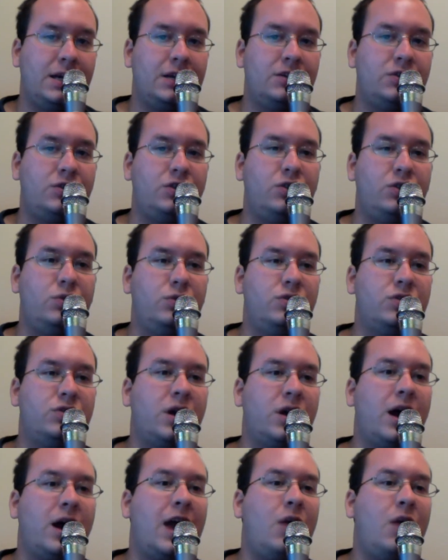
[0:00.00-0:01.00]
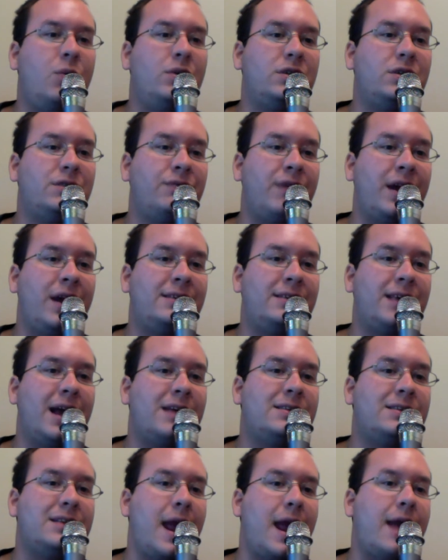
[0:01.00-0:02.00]
To use your iOS device
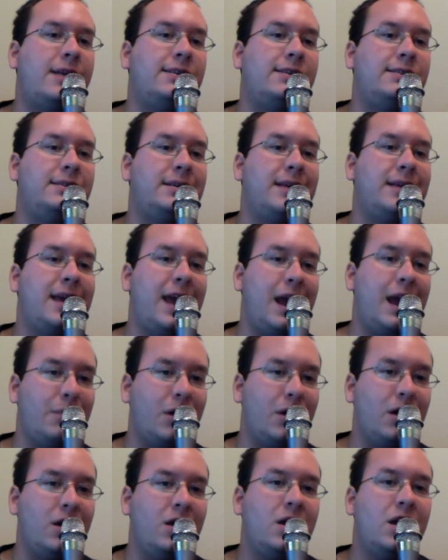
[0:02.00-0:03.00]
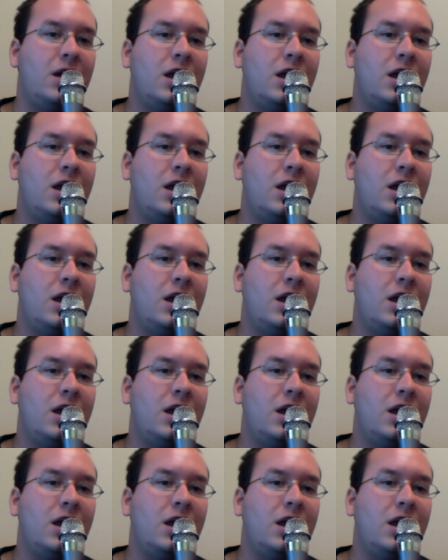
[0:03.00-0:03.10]
as an HD camera,